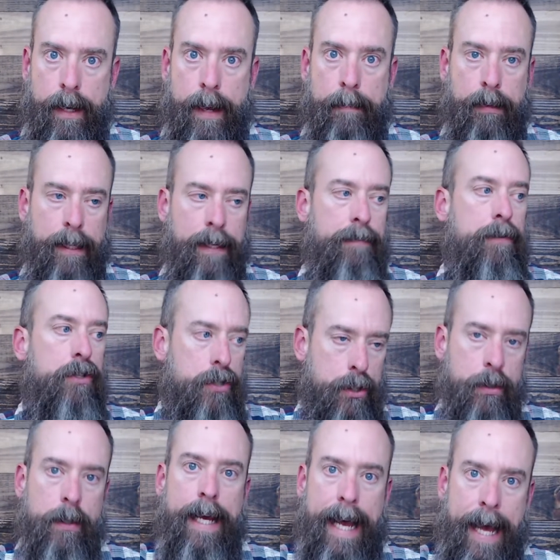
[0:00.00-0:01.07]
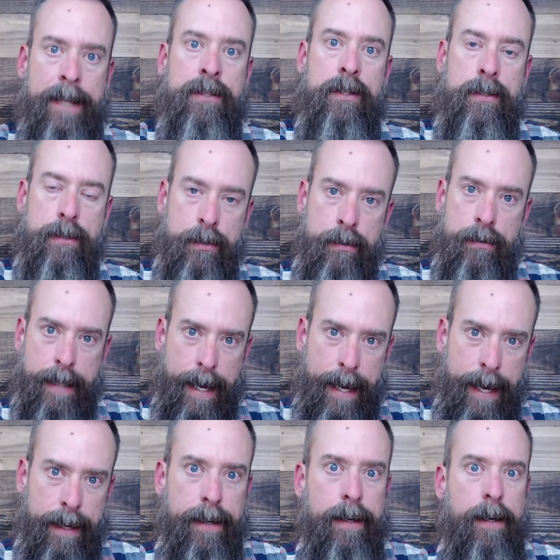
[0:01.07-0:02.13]
I believe Yeshua had to do
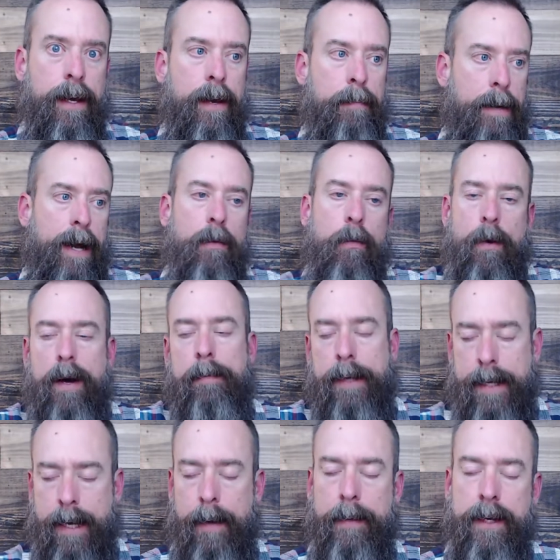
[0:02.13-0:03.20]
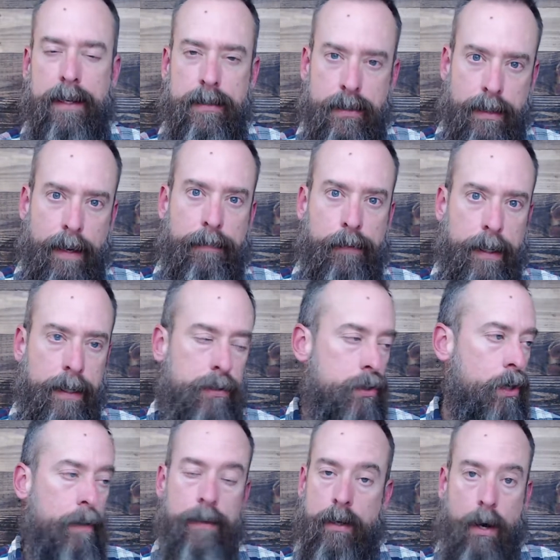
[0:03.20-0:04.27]
that by what? Becoming a suffering
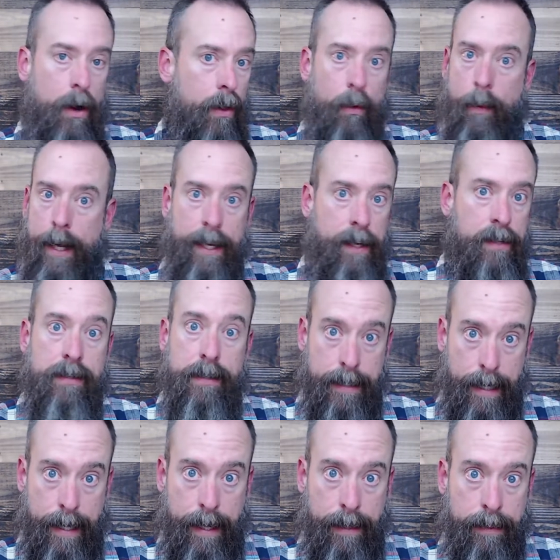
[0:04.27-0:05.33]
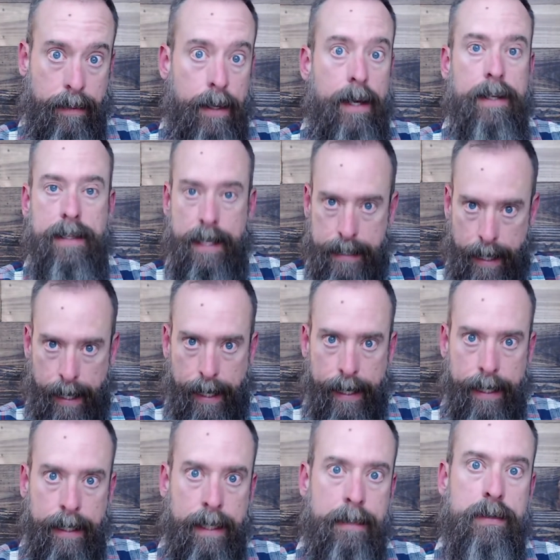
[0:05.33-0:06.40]
servant all the way unto death,
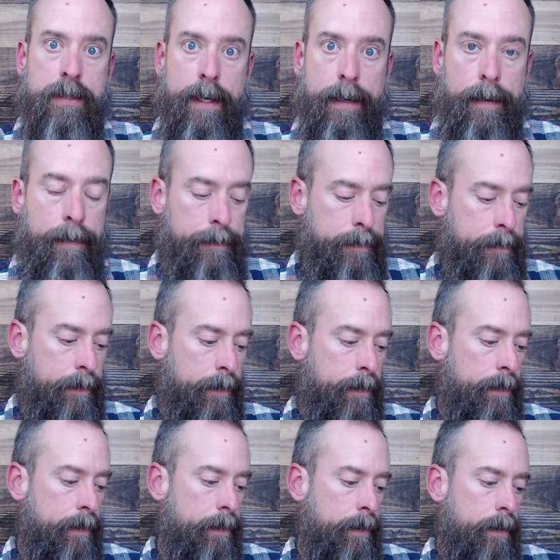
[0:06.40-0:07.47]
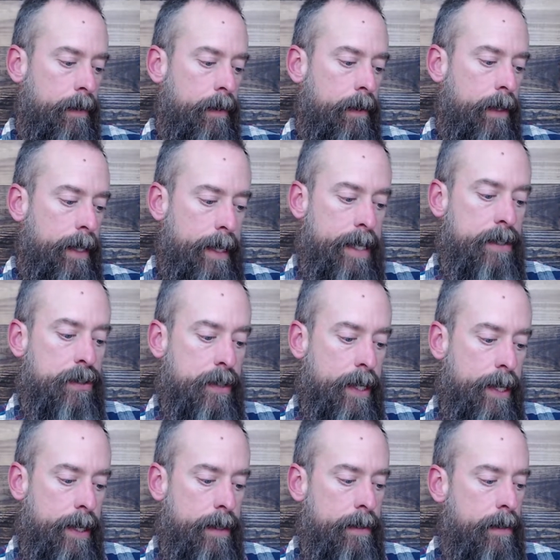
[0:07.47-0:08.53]
denying himself. He
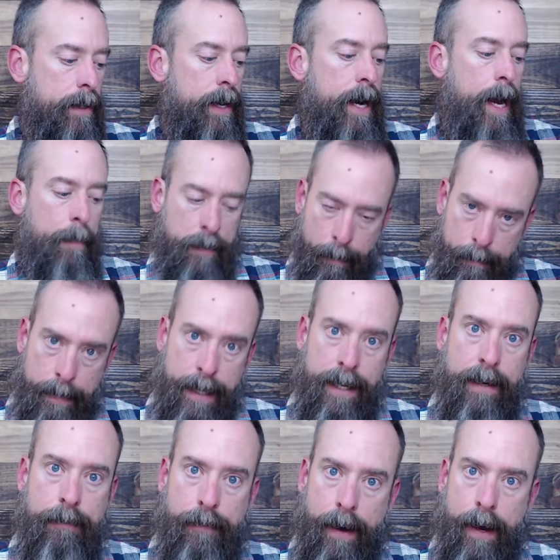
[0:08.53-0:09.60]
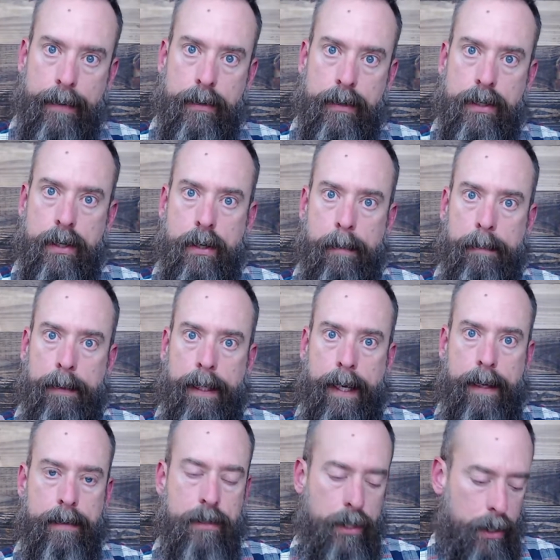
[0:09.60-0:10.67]
said, I'm committed, Father, to your
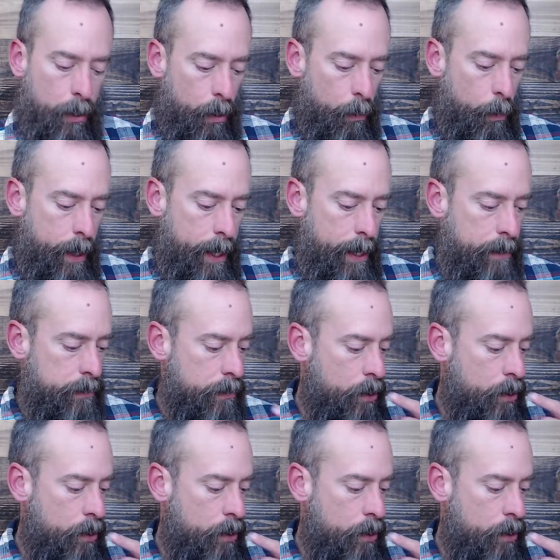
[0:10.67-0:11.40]
plan, to your ways.